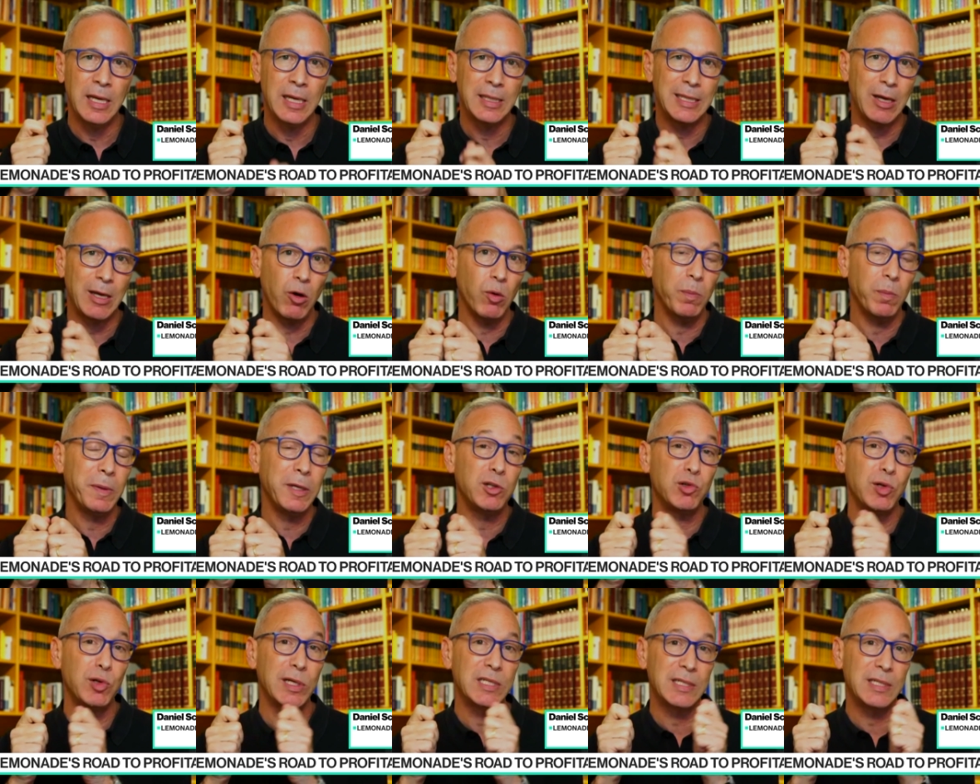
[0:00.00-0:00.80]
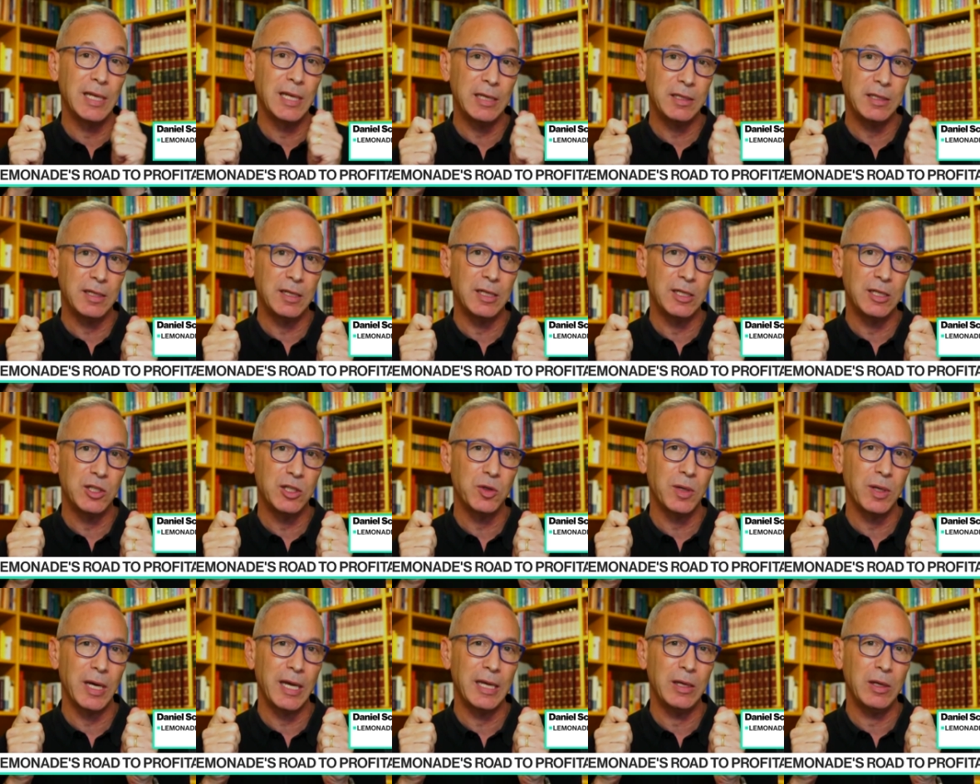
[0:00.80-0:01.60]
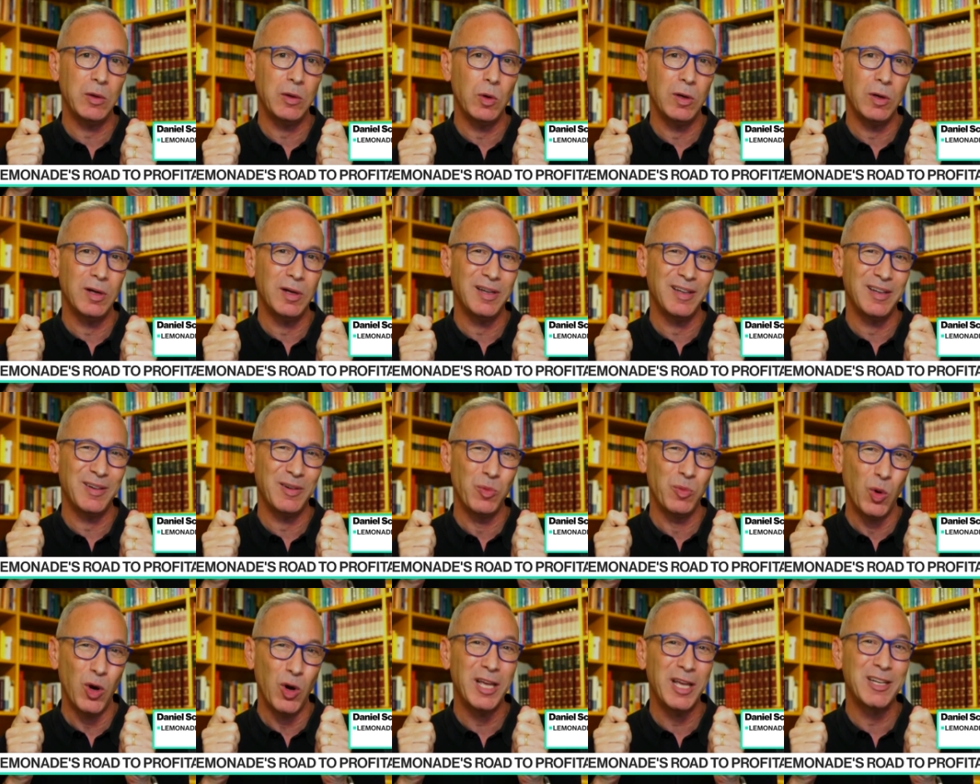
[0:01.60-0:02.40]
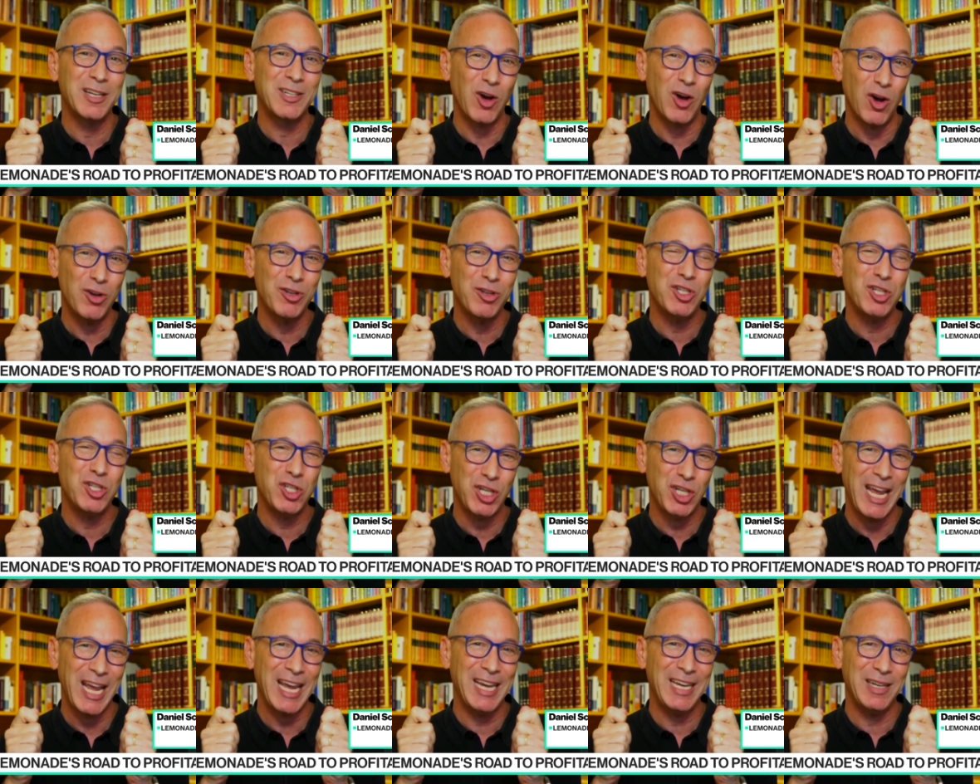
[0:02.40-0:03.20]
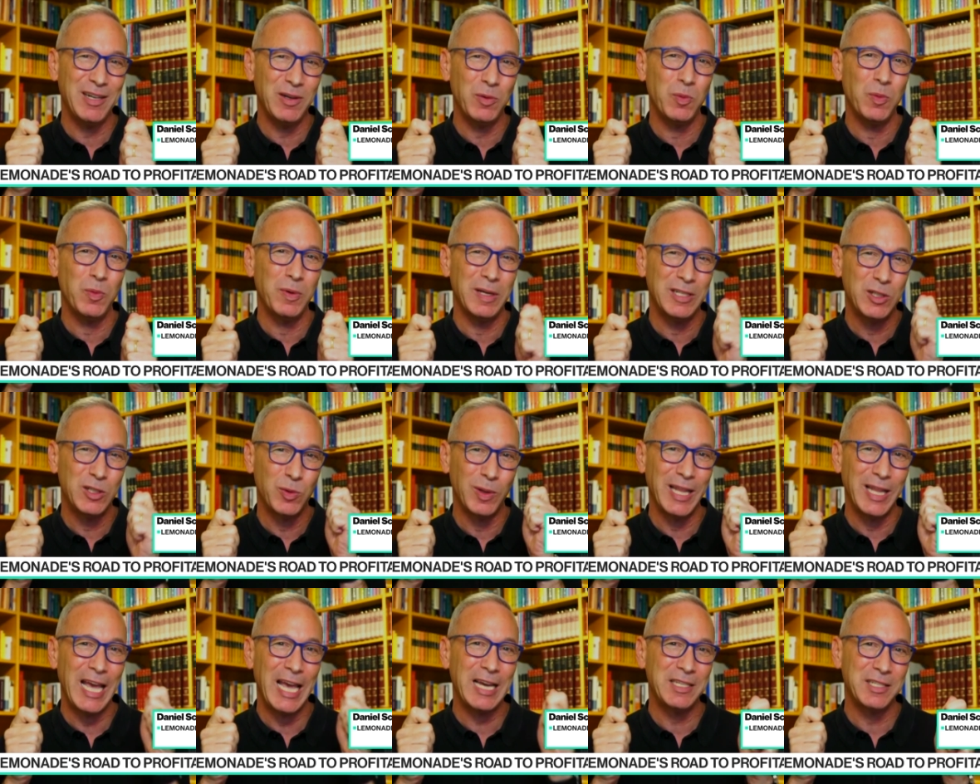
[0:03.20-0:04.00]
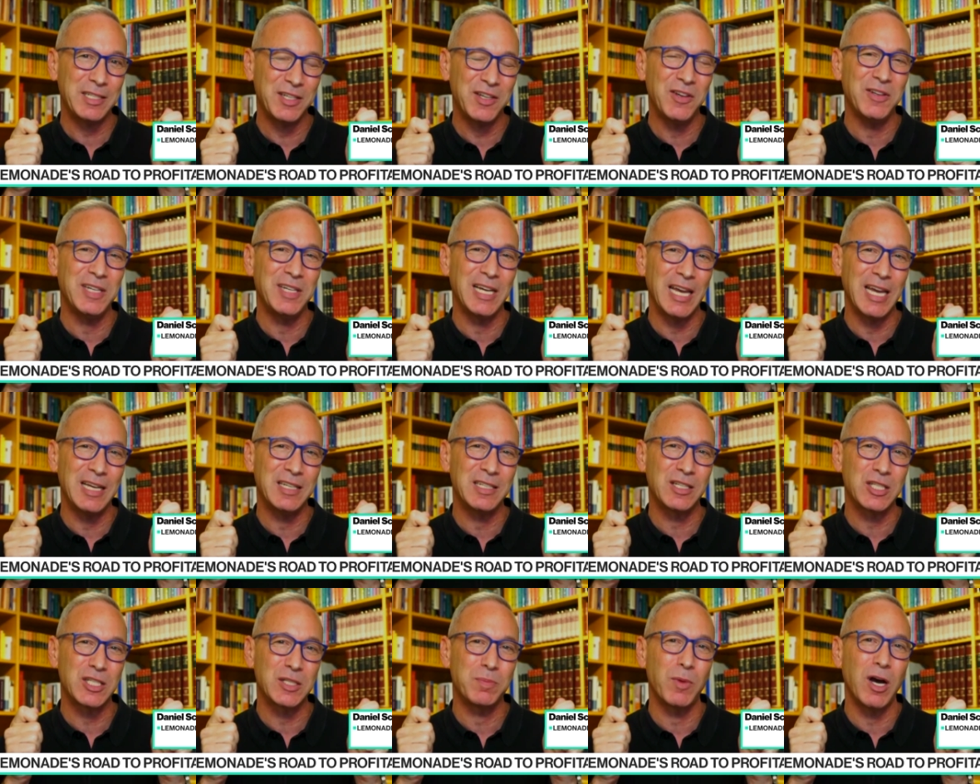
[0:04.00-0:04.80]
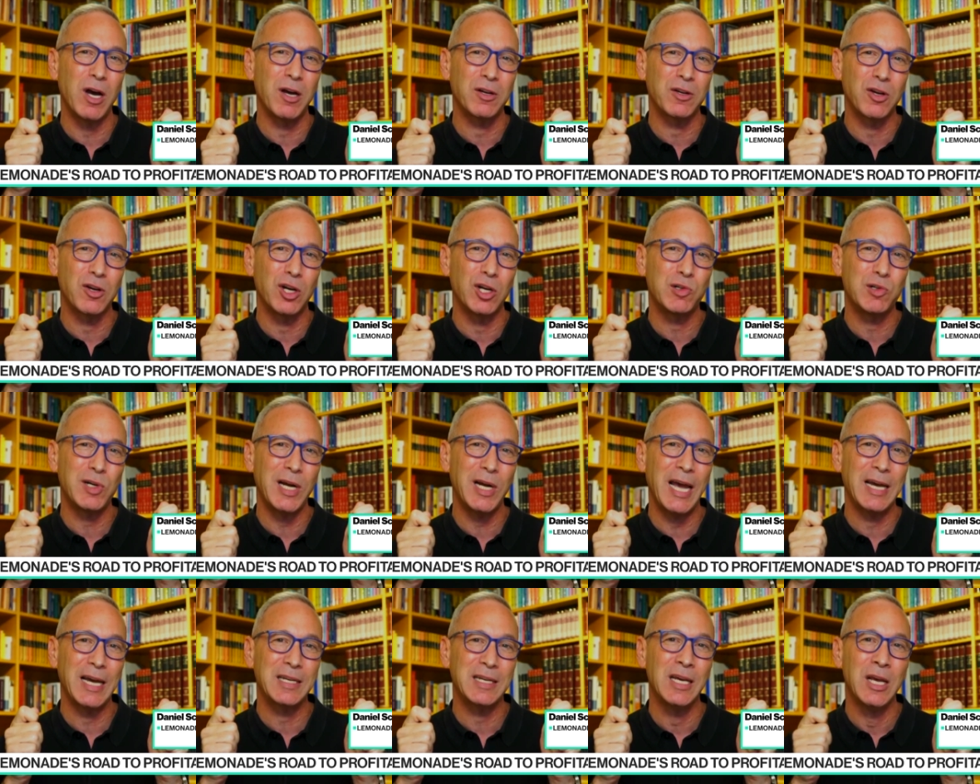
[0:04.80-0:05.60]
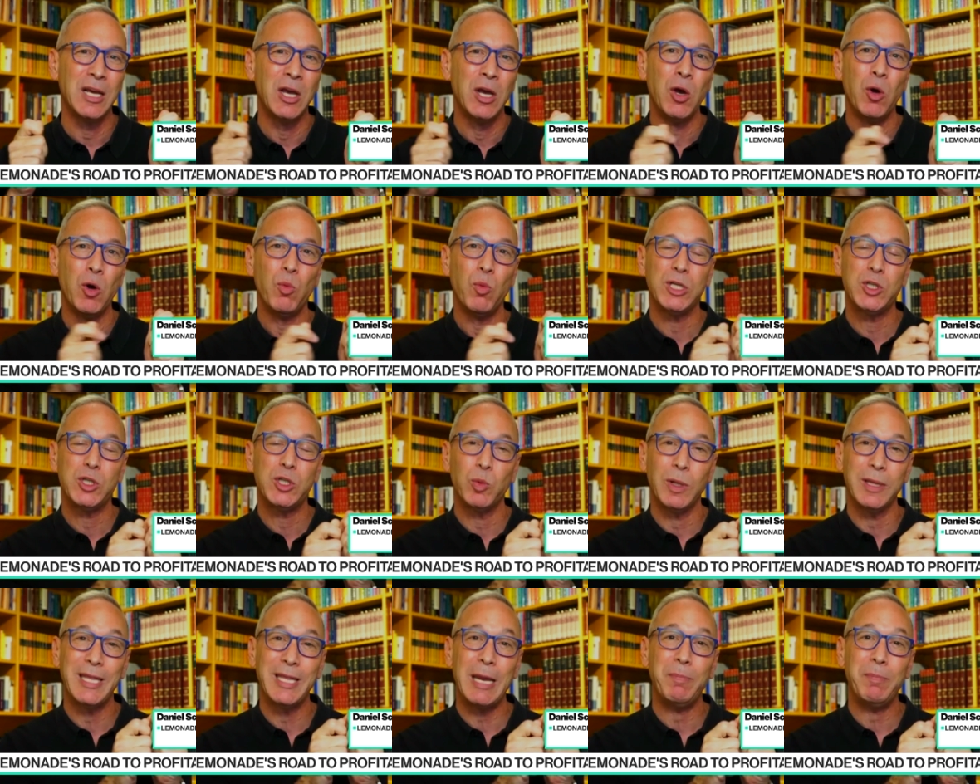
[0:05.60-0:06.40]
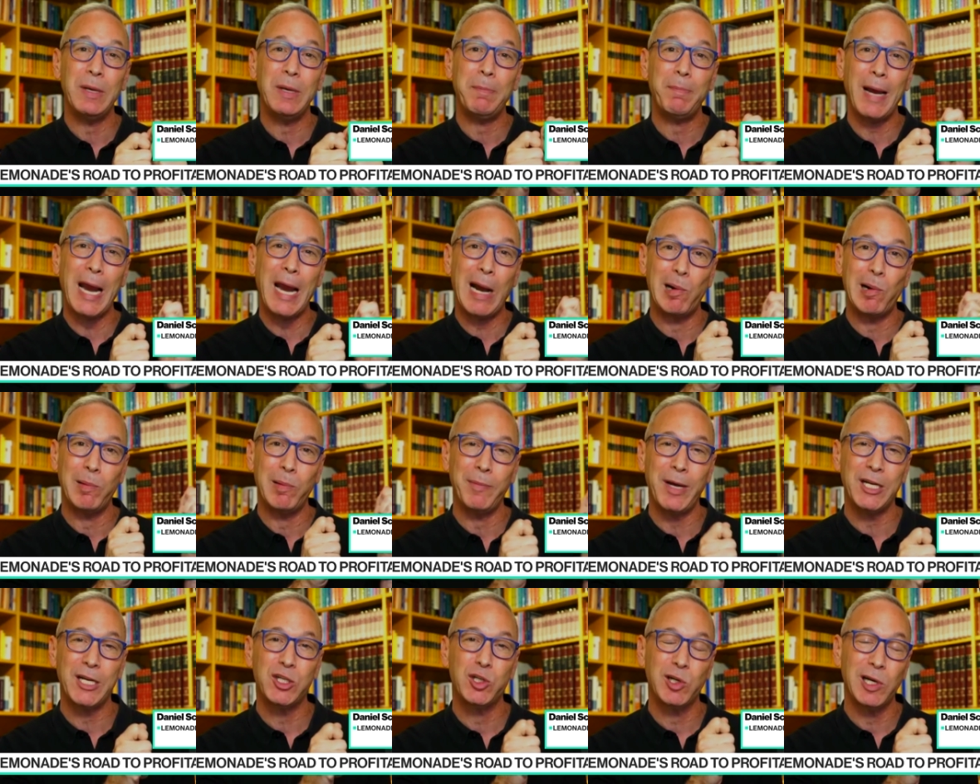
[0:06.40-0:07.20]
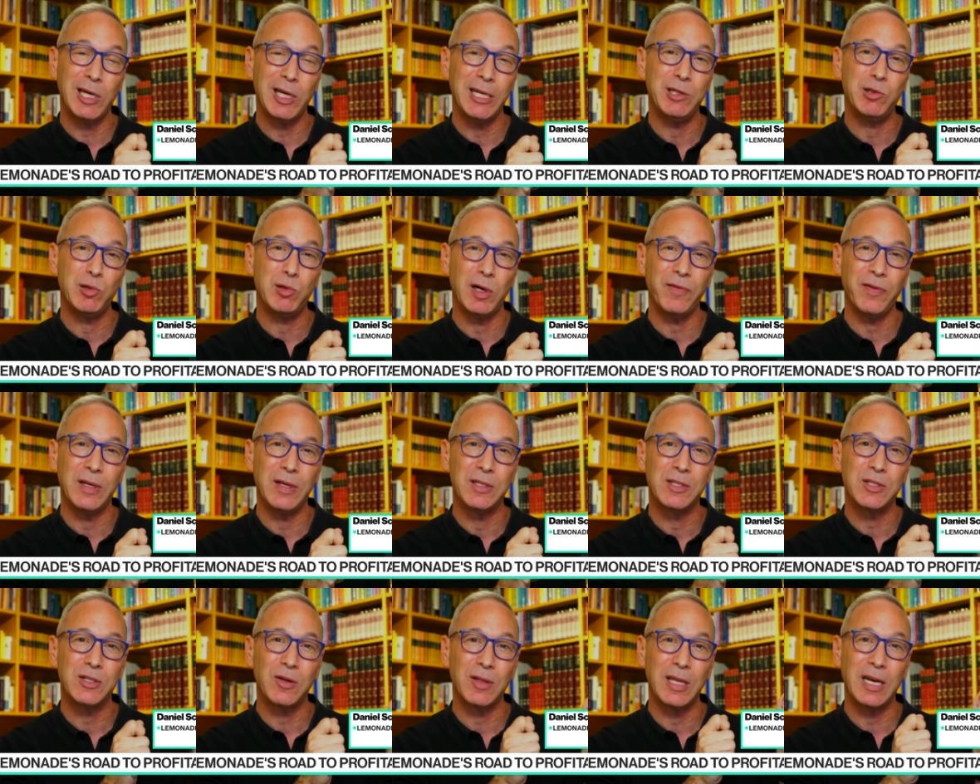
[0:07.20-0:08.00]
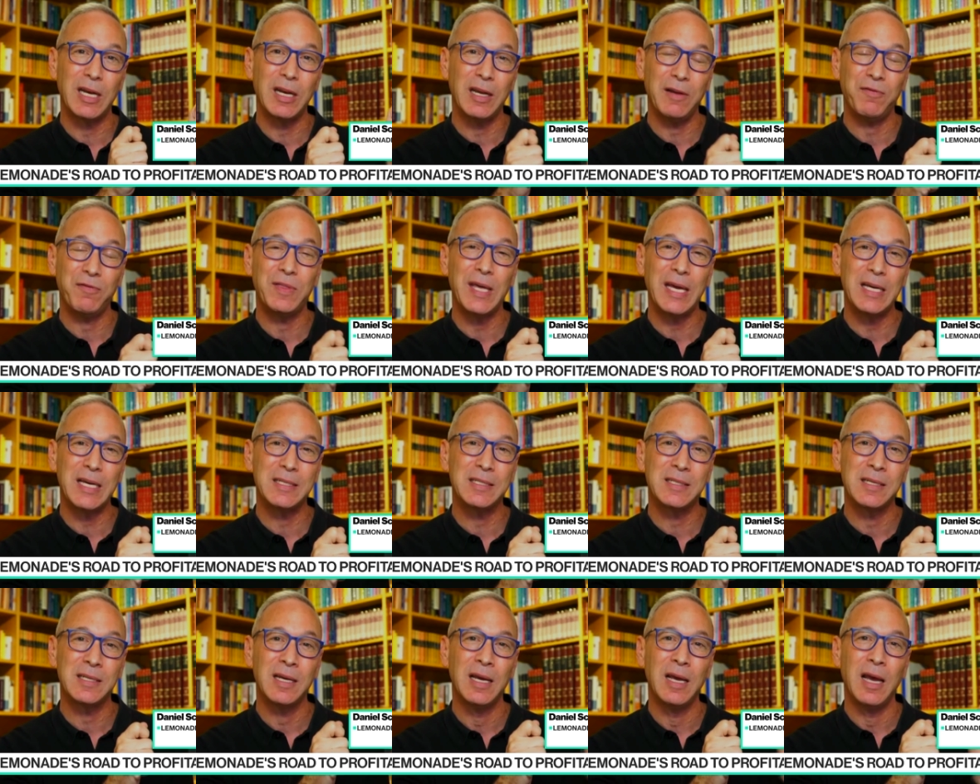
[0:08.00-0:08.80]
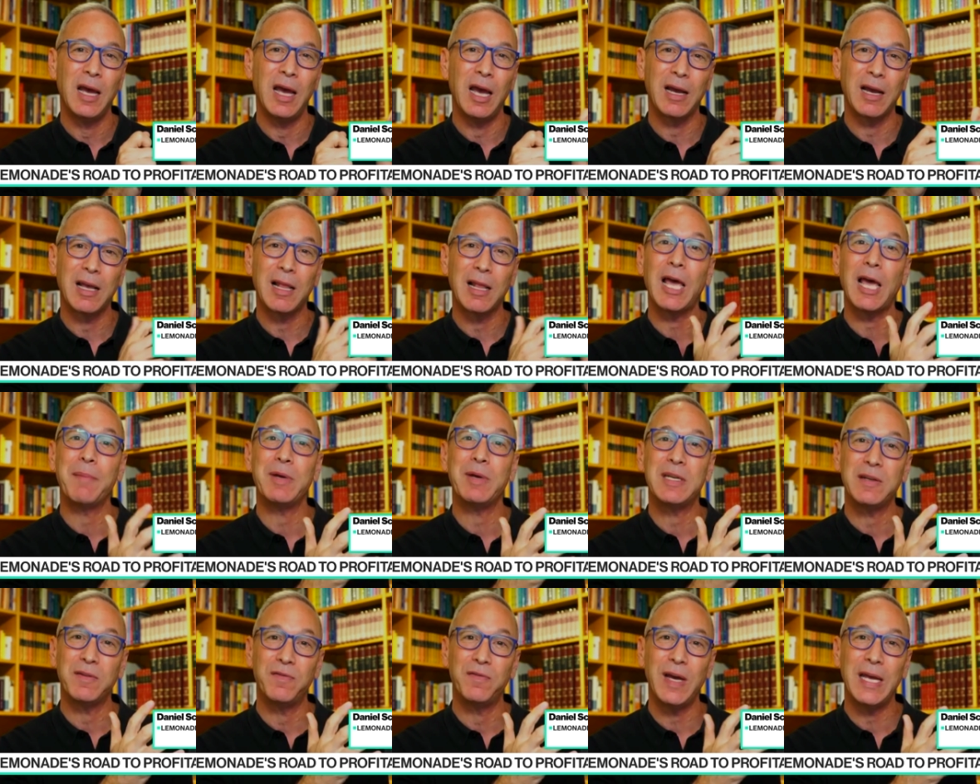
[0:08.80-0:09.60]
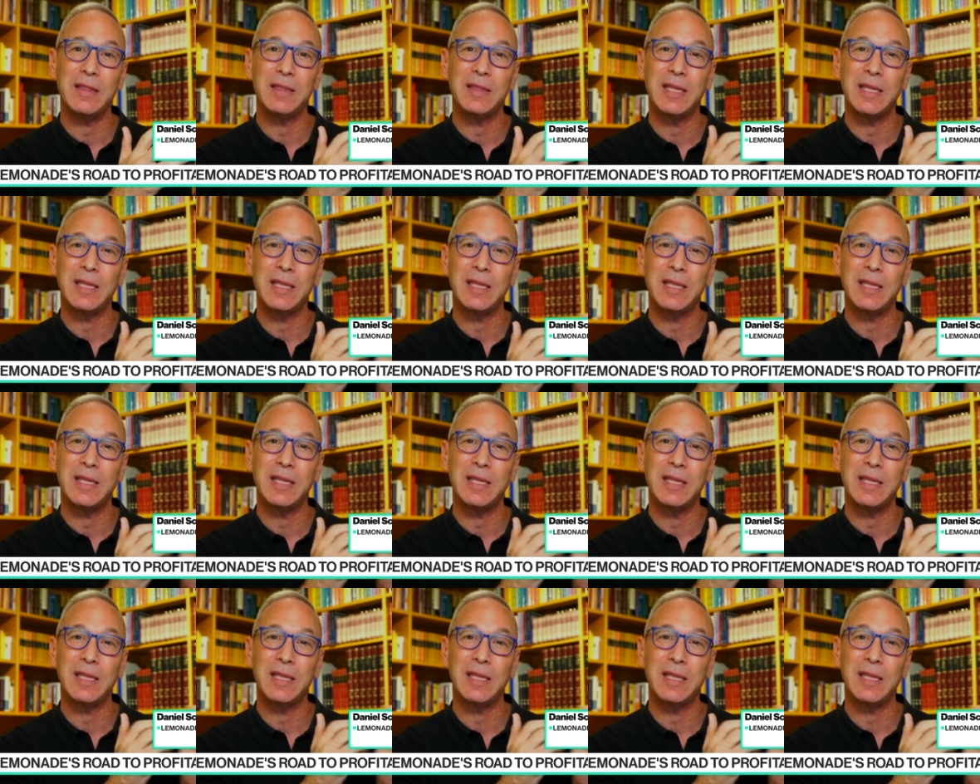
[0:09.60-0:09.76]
That will be translated into a wallet on chain, which will execute against a smart contract, which will then be parametrically okay. driven so that if there's a climate event.